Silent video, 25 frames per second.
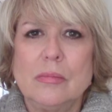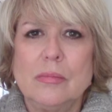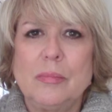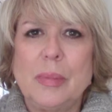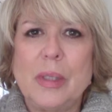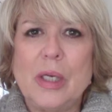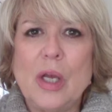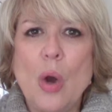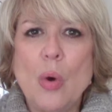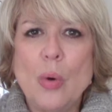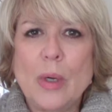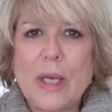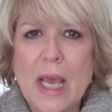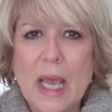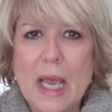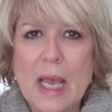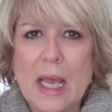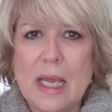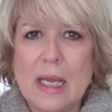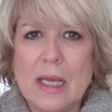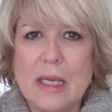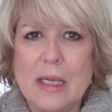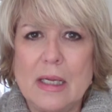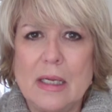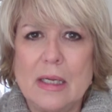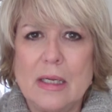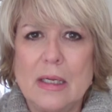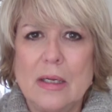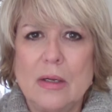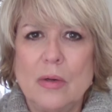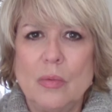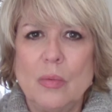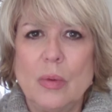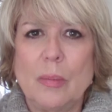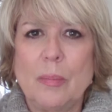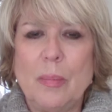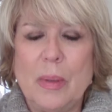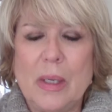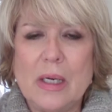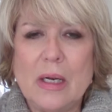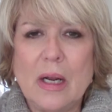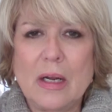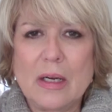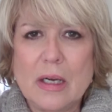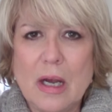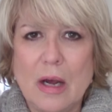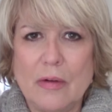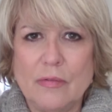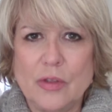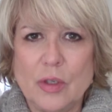Be okay with being
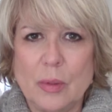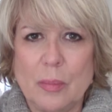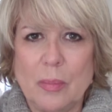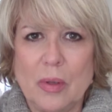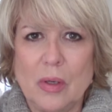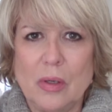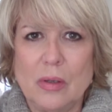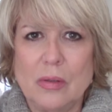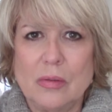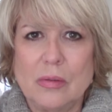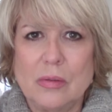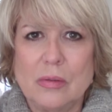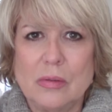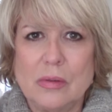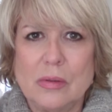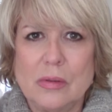uncomfortable.